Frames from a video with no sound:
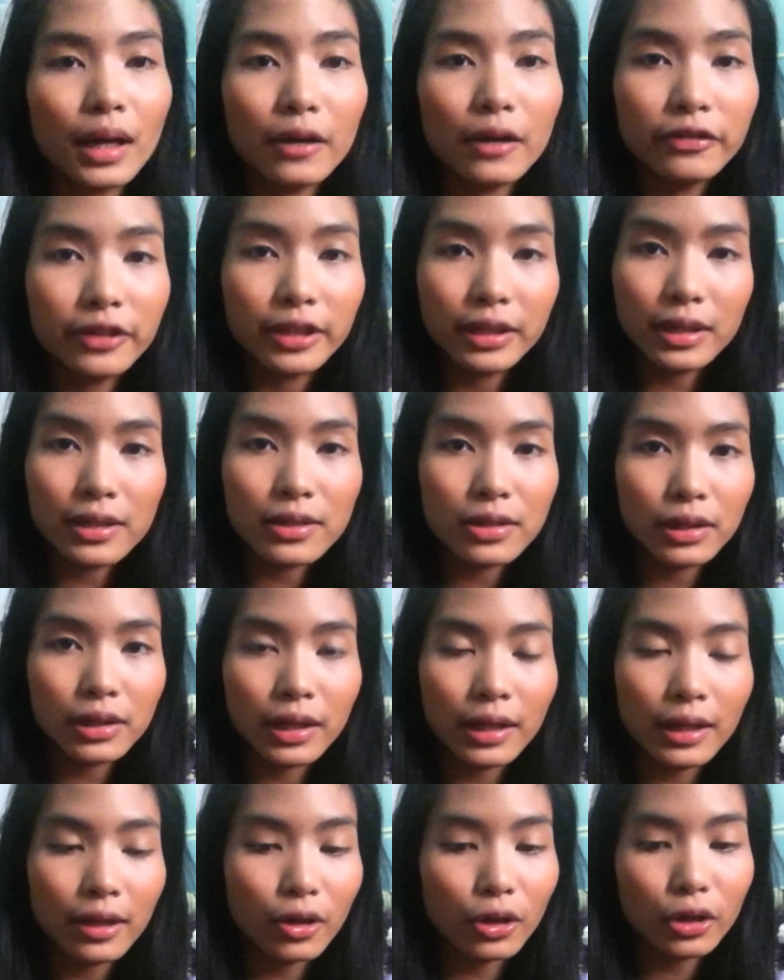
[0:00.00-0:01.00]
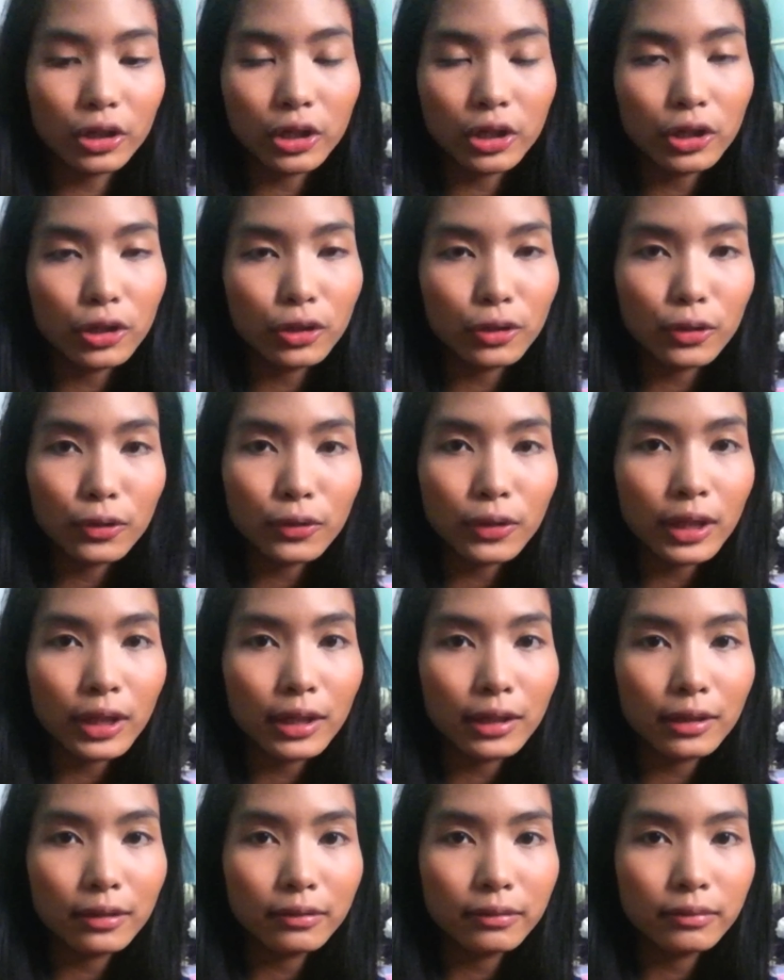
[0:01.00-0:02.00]
after this you can continue
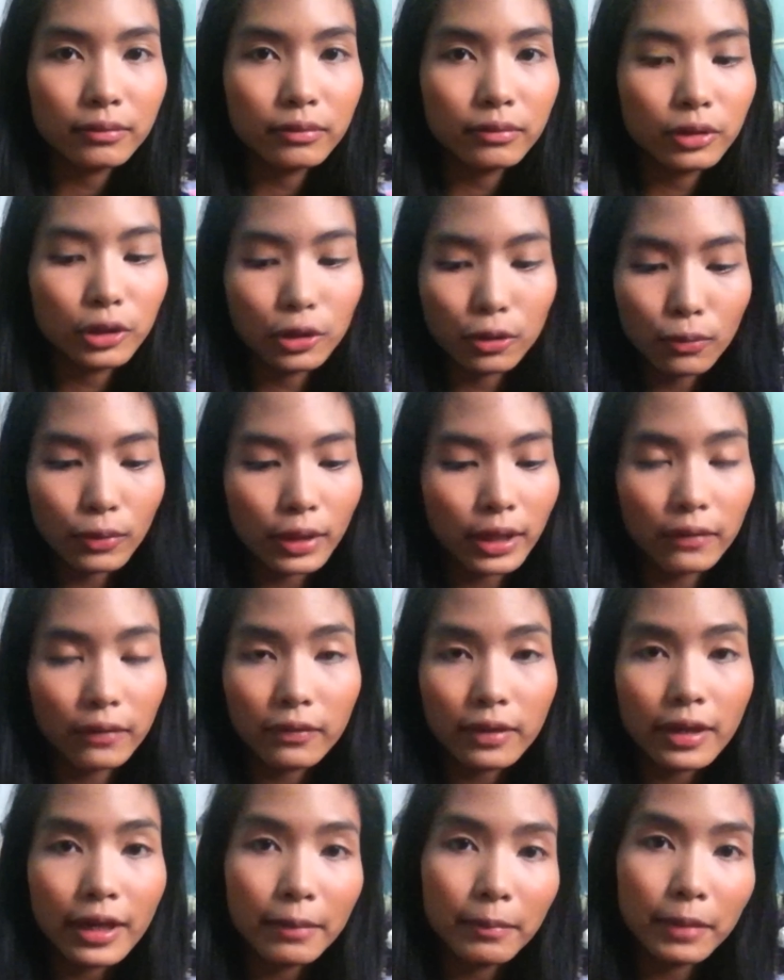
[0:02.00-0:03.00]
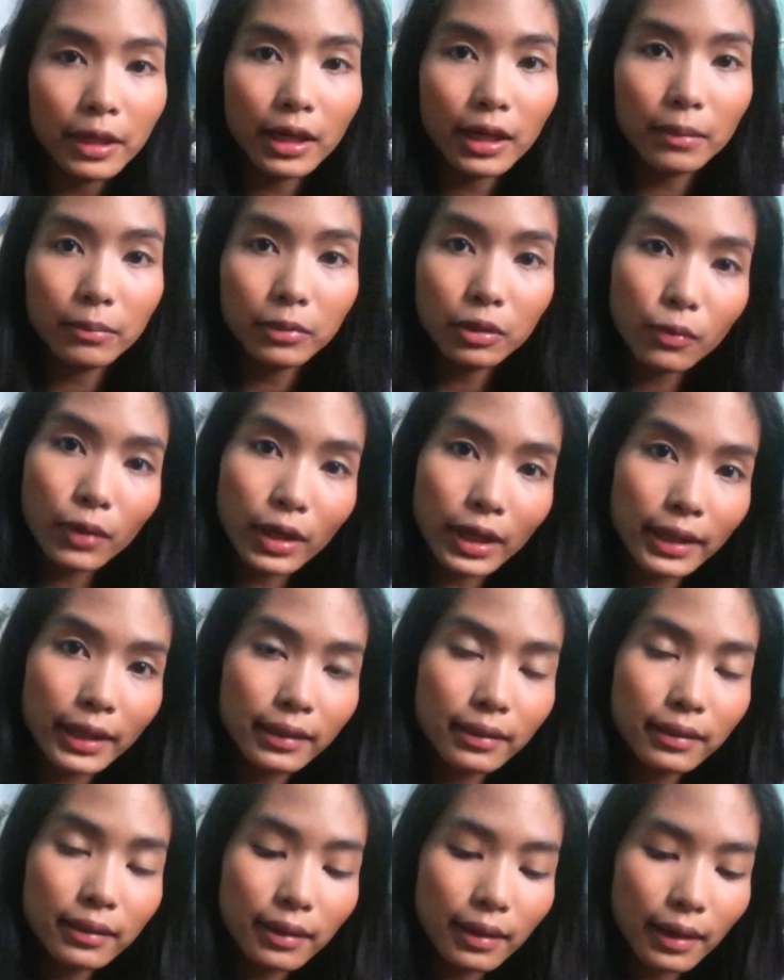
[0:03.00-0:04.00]
doing, you know, whatever eye makeup you
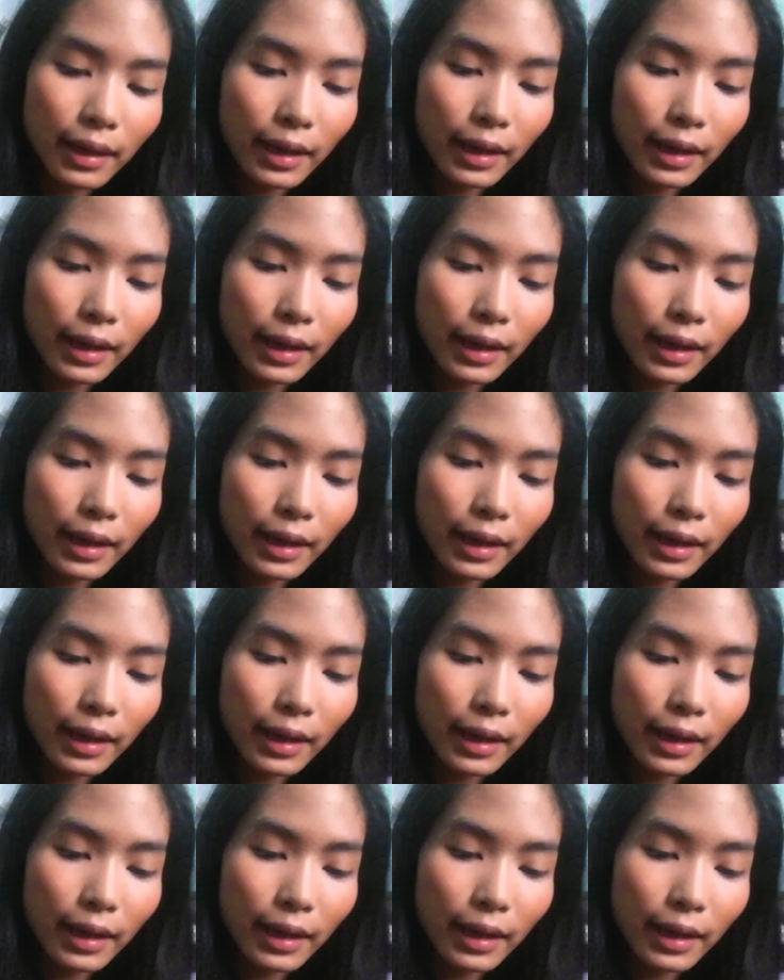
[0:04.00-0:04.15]
want.